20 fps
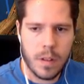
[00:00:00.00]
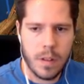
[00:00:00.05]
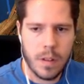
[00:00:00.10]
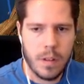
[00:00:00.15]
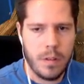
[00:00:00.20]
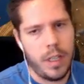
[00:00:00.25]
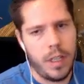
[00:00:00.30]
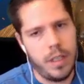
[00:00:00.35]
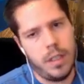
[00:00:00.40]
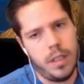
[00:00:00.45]

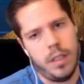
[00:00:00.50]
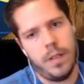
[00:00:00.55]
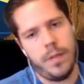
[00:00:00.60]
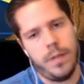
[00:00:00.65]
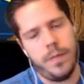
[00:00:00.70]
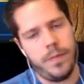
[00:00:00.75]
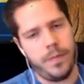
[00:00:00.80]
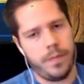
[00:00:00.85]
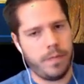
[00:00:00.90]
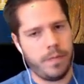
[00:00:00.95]
Right,
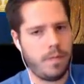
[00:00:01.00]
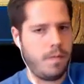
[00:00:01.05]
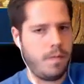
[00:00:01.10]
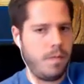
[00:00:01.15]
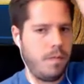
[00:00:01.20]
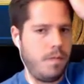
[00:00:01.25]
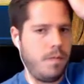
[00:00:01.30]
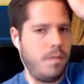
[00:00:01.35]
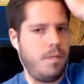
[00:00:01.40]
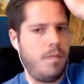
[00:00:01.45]

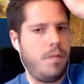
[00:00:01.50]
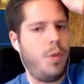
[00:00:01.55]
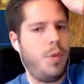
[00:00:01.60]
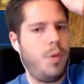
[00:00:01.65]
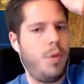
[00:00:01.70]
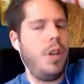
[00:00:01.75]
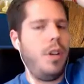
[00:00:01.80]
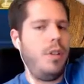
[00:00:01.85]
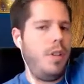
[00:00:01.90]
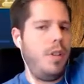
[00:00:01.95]

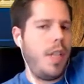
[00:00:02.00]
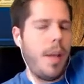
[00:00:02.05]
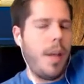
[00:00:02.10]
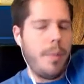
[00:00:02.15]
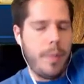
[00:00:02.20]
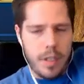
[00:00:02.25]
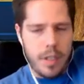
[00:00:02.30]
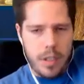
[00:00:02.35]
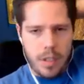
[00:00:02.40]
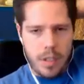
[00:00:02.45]
three hundred
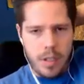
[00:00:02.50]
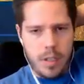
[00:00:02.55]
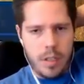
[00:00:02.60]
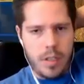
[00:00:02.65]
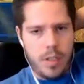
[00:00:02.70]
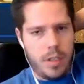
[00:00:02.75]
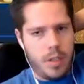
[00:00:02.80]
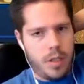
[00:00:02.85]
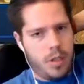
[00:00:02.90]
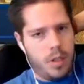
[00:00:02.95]
damage,
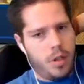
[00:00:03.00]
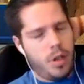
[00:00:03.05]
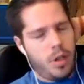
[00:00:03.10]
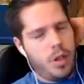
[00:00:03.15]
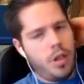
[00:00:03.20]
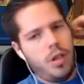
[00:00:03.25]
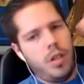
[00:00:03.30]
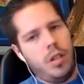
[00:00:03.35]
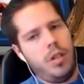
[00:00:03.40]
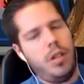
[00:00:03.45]

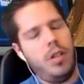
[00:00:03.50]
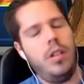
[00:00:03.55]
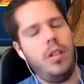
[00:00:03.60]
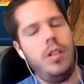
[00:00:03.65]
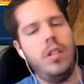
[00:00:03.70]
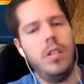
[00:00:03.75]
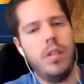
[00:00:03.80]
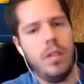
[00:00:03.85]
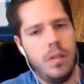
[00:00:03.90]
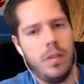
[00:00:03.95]
turn,
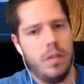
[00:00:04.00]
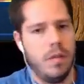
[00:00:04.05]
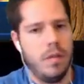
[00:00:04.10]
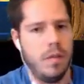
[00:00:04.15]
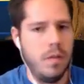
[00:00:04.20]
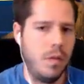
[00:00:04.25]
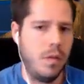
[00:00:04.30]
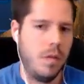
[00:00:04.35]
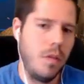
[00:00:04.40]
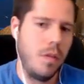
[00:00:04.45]

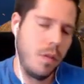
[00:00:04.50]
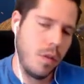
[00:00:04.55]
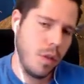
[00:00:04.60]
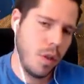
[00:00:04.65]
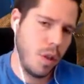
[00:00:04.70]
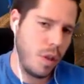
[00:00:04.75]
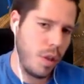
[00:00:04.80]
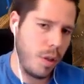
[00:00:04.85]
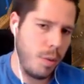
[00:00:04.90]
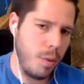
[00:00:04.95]

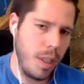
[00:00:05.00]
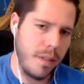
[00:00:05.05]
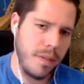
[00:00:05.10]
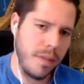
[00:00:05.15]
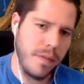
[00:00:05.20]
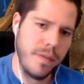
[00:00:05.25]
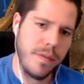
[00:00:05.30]
turn three?